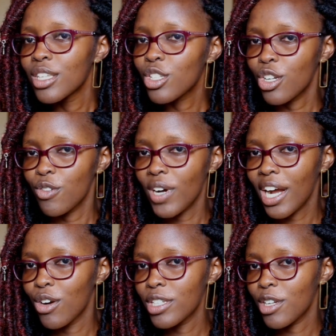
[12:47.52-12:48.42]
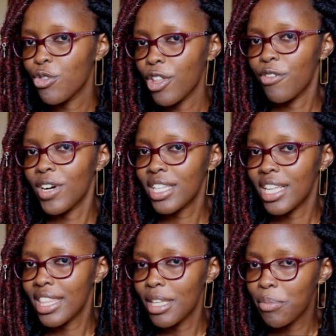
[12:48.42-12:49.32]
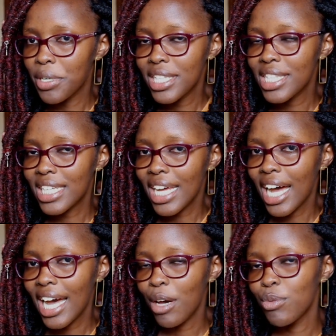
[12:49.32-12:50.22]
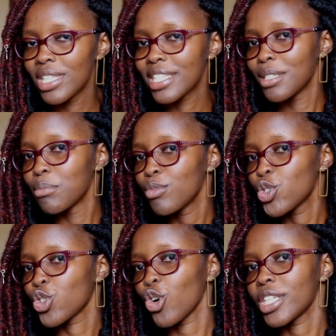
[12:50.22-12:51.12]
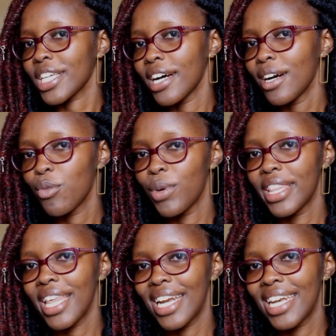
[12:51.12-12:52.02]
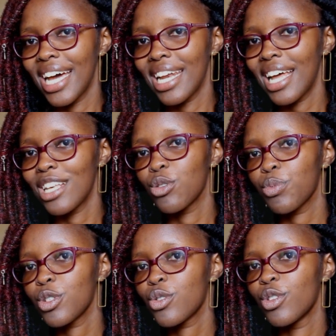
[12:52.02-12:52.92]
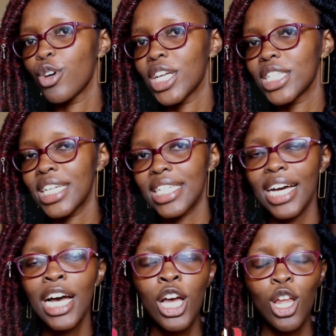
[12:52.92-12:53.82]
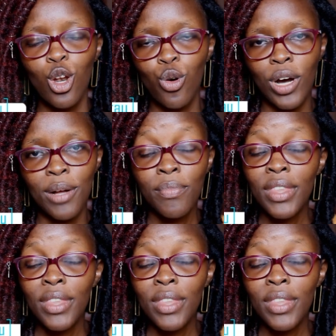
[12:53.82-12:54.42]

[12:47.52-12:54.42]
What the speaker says: sort of accounted for the fact that the braids that are higher will seem shorter when they are done as opposed to the ones that are lower.